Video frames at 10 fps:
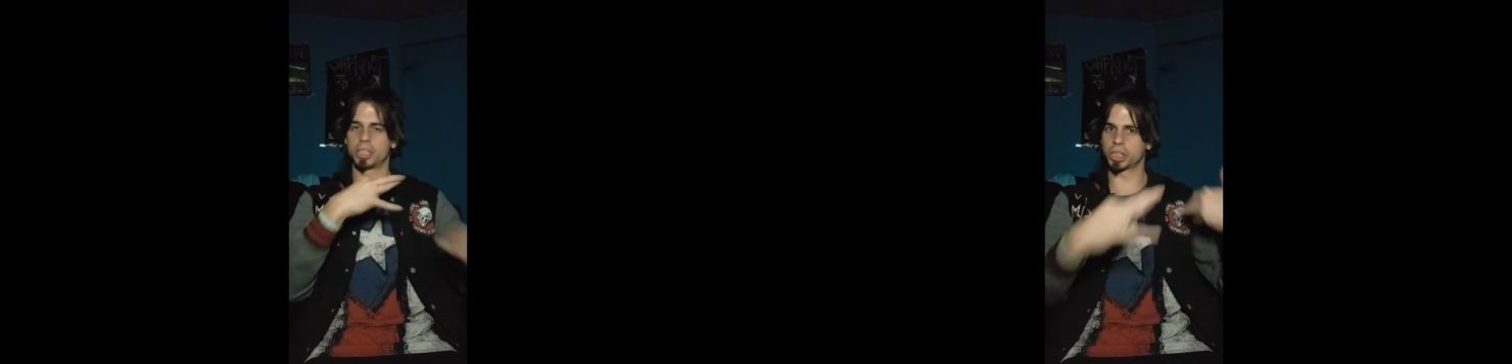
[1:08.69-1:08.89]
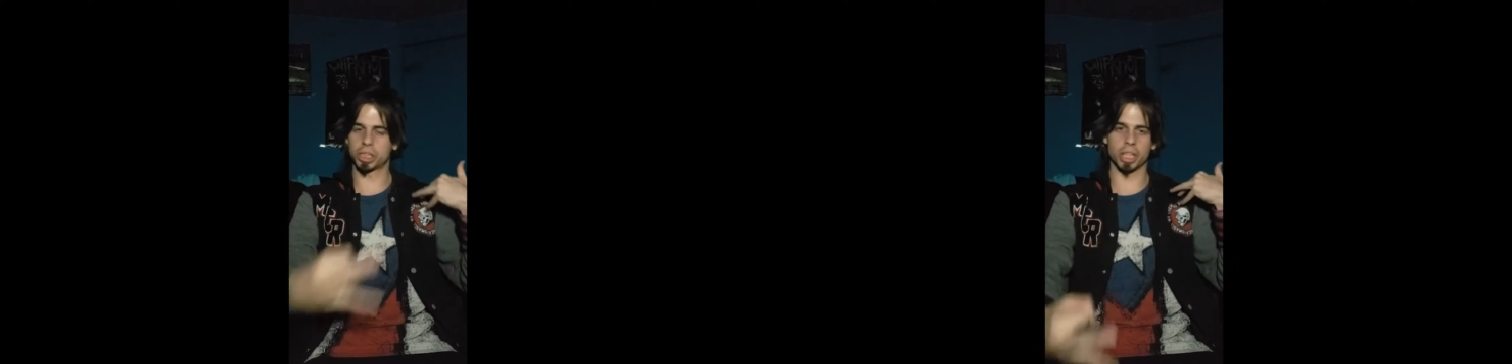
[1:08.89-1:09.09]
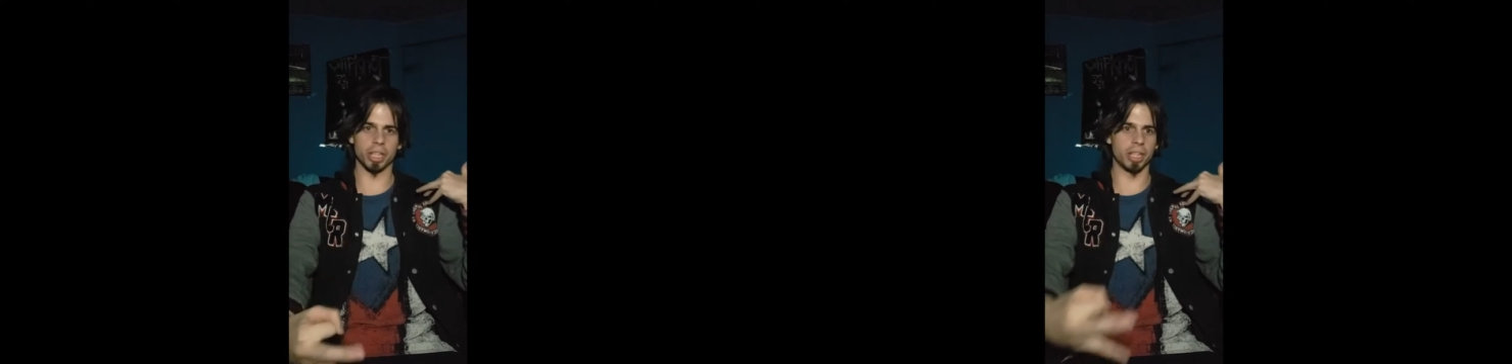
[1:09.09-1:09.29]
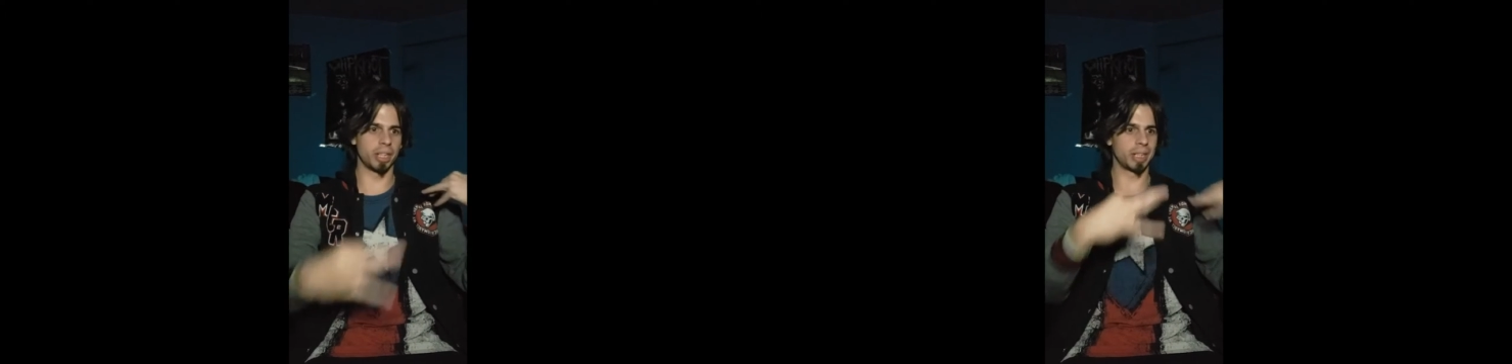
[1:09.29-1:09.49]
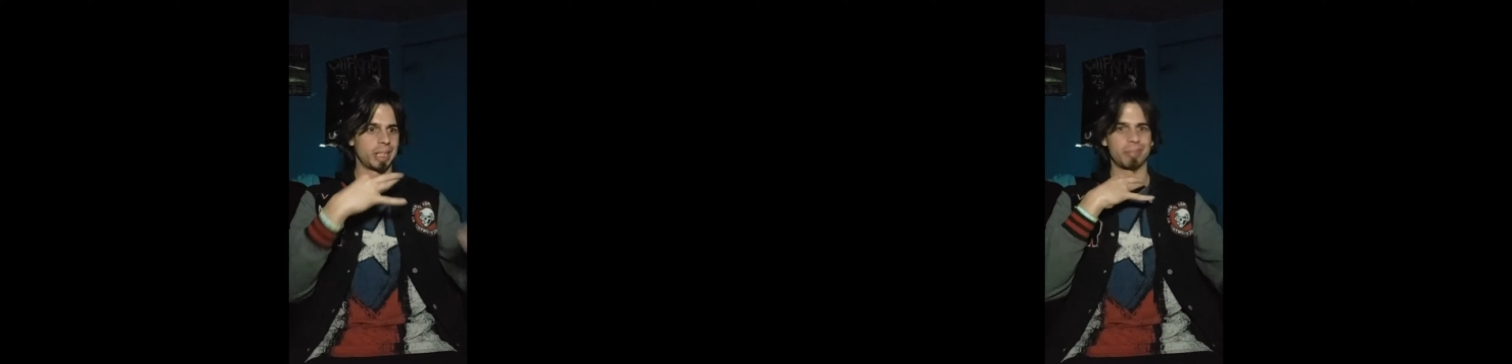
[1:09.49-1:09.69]
Just
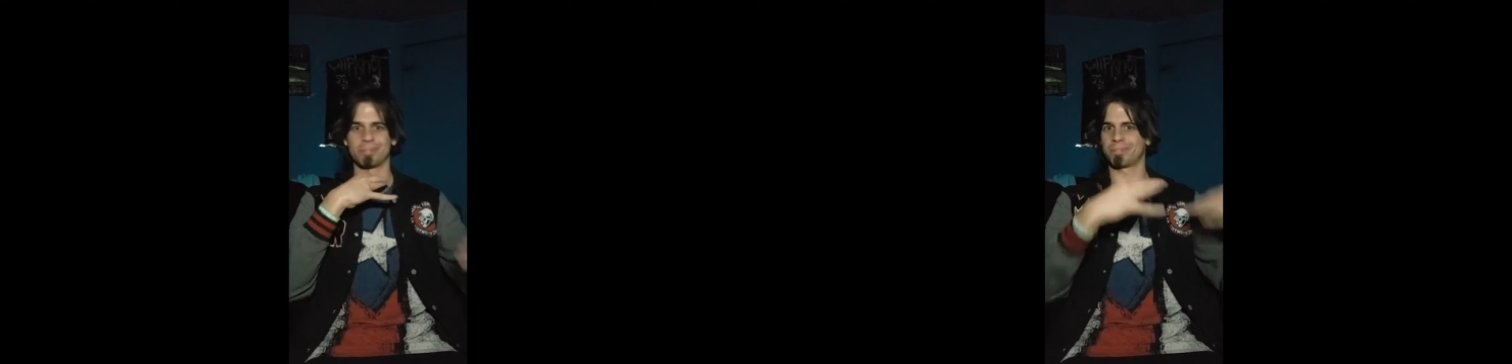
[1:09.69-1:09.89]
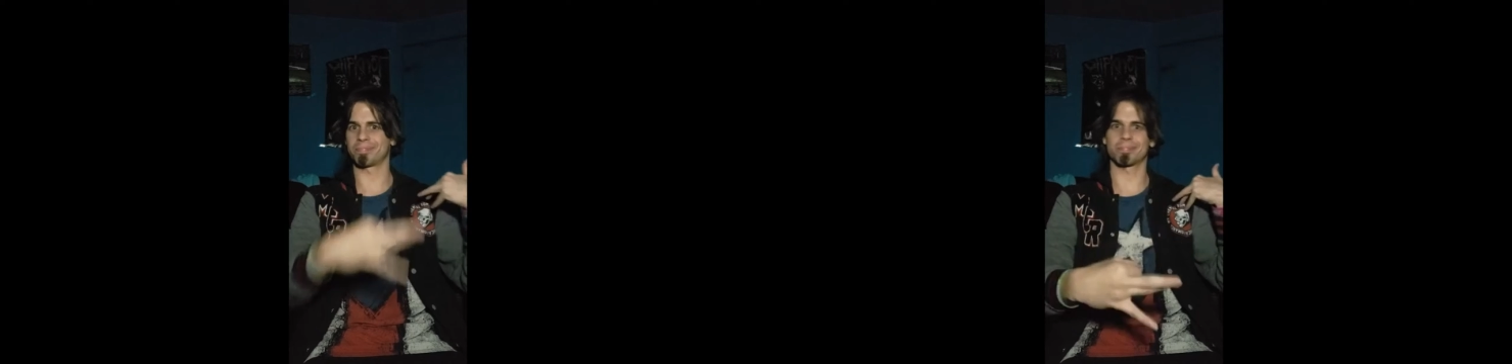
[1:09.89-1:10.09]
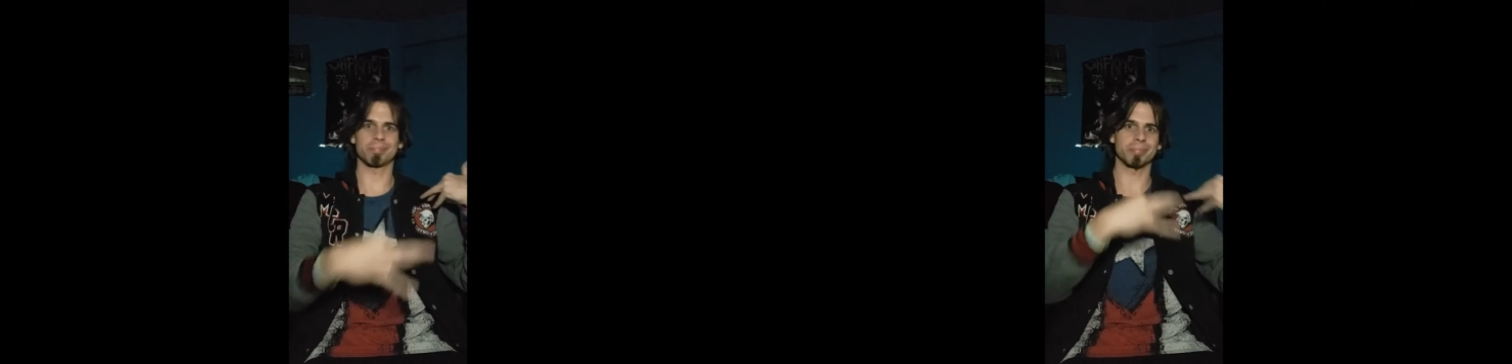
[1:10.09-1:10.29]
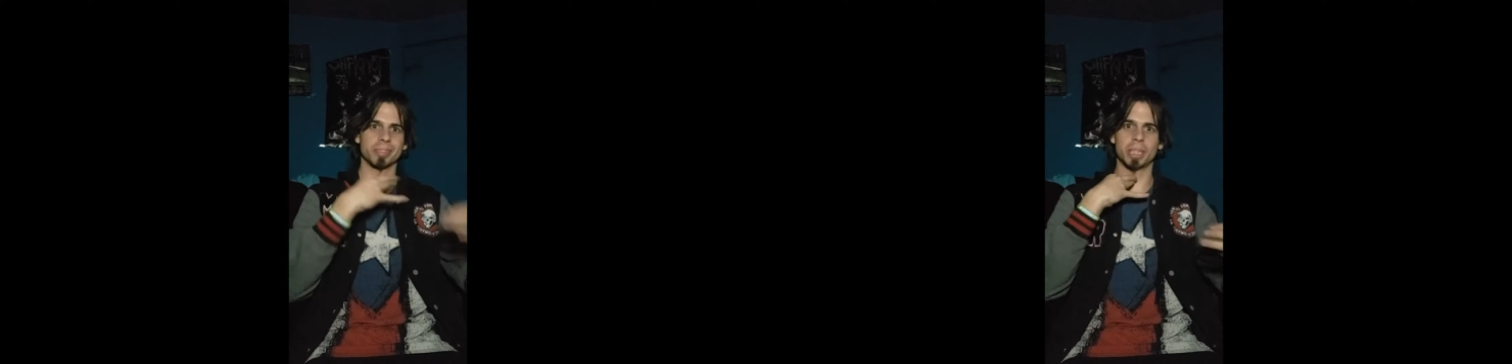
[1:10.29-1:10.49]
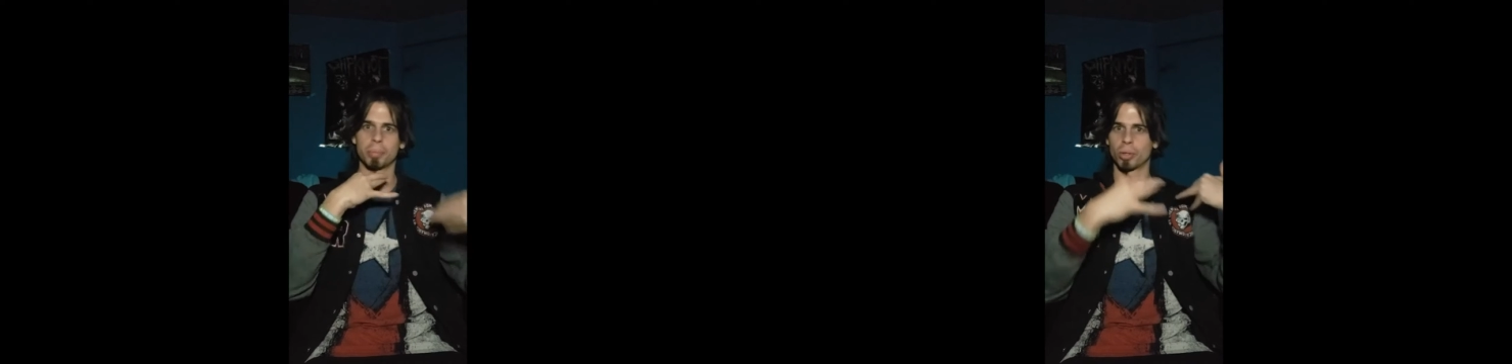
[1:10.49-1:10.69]
a
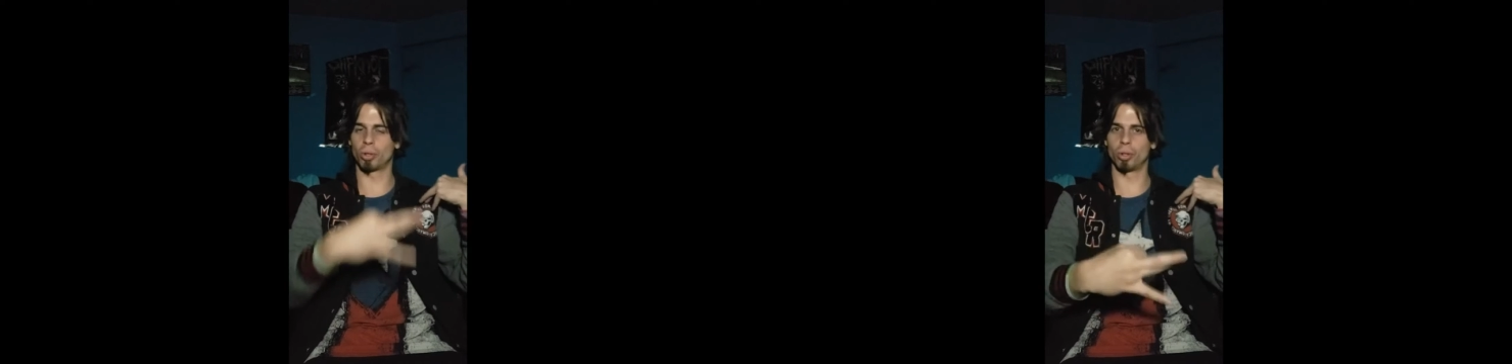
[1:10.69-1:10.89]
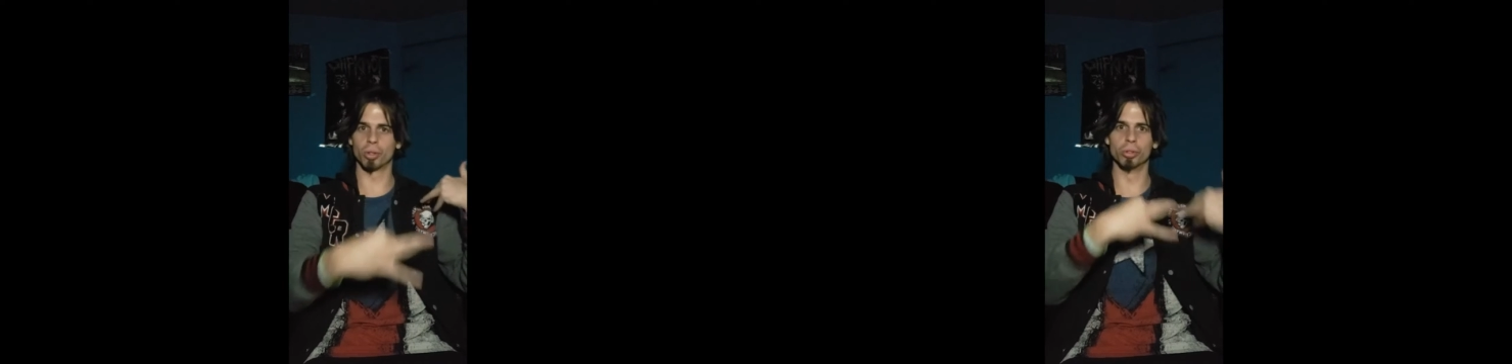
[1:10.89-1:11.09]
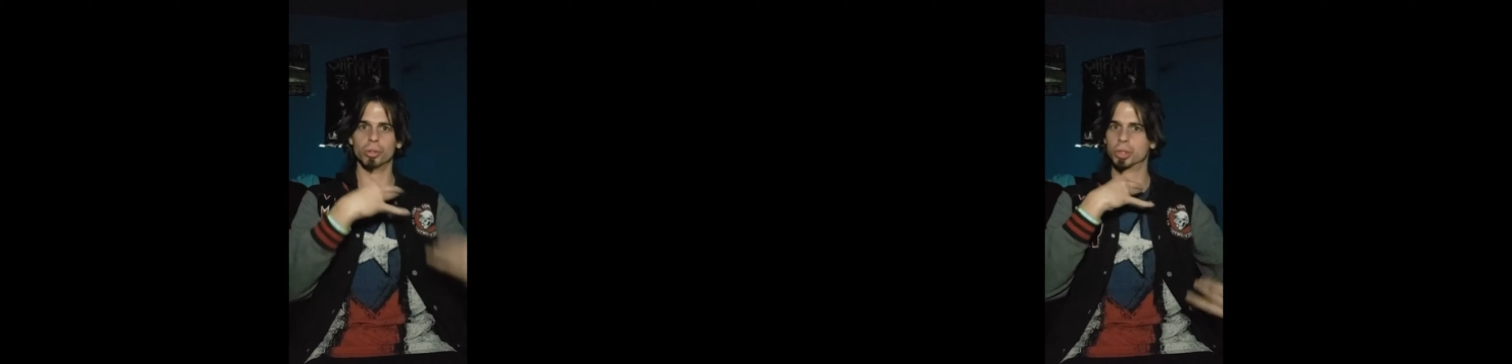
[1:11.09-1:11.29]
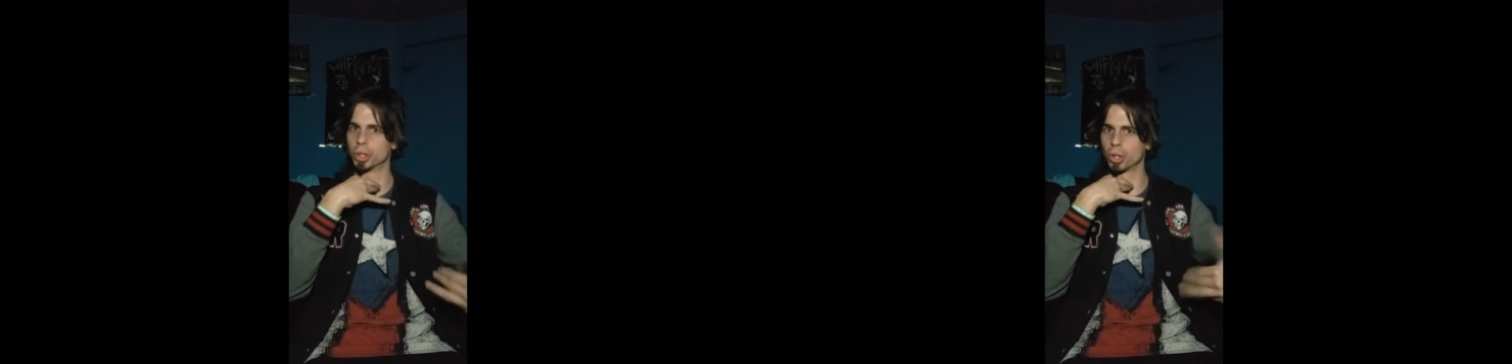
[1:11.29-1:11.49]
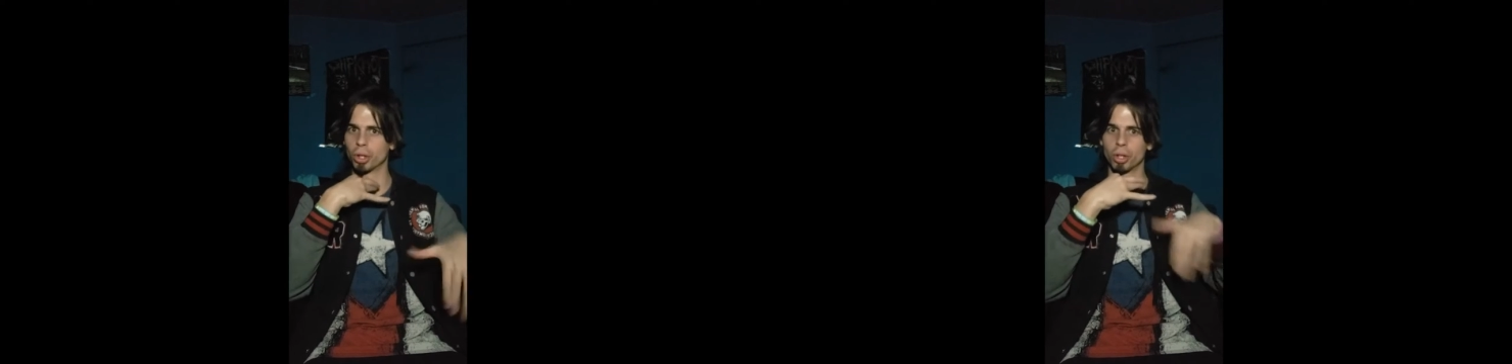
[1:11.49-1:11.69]
typical
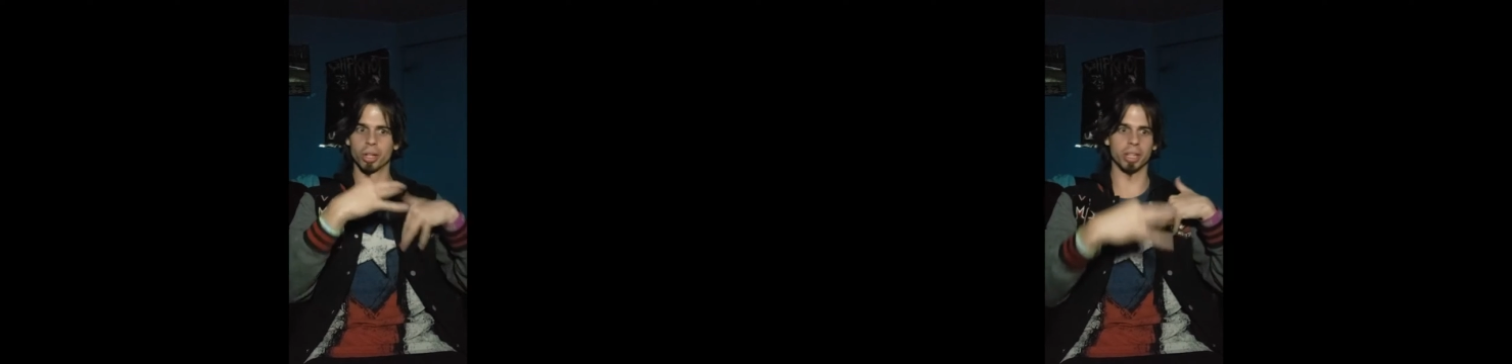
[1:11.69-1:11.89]
loser,